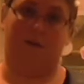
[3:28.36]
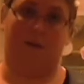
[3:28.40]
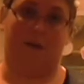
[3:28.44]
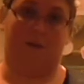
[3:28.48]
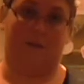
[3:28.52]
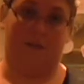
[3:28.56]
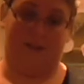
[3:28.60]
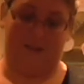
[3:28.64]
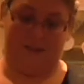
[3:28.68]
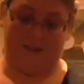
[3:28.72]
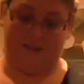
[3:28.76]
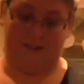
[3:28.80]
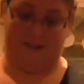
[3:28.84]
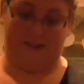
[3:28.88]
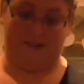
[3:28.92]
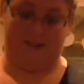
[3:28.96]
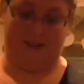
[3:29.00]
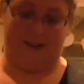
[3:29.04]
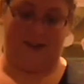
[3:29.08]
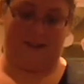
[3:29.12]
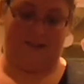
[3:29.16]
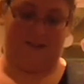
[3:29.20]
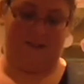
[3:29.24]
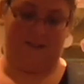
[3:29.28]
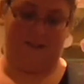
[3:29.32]
know if it's an
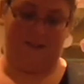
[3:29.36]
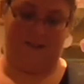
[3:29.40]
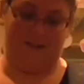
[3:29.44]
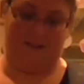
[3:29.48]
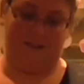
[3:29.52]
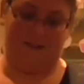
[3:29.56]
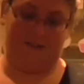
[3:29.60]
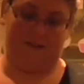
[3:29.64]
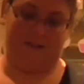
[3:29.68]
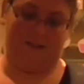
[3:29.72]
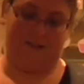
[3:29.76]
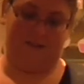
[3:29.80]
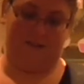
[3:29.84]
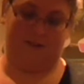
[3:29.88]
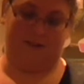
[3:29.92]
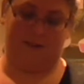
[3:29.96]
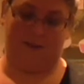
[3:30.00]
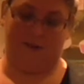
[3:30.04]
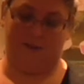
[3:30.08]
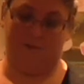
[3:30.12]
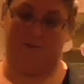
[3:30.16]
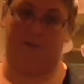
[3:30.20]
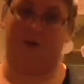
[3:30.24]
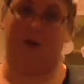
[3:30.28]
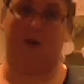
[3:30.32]
exact science,
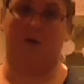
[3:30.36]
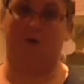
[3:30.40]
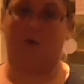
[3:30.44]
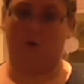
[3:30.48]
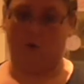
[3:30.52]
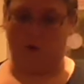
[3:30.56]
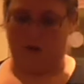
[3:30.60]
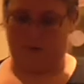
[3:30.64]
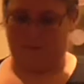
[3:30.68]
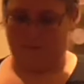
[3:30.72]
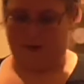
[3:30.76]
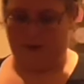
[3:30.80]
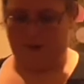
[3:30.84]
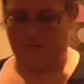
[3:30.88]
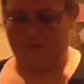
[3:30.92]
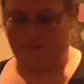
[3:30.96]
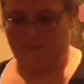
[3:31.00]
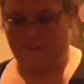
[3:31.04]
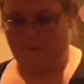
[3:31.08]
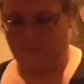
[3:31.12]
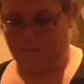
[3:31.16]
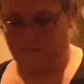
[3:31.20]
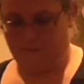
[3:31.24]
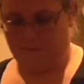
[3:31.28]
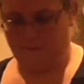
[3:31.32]
so don't quote me.
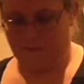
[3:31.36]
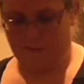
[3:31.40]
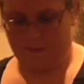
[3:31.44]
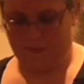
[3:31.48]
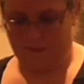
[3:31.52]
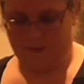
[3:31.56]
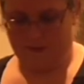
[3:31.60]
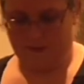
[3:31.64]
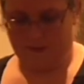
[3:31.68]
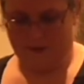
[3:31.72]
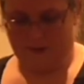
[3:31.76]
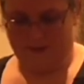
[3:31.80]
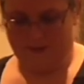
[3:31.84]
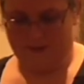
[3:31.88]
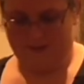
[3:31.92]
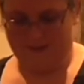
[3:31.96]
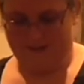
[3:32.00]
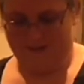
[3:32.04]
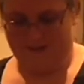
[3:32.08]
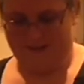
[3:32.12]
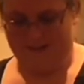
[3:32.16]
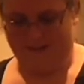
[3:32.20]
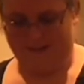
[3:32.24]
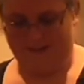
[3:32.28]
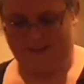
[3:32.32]

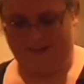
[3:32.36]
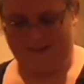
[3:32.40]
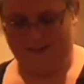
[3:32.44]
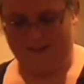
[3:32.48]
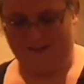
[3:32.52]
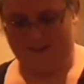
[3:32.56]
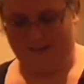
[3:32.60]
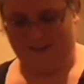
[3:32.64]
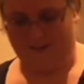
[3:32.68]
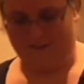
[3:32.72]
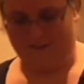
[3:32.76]
Let's stir that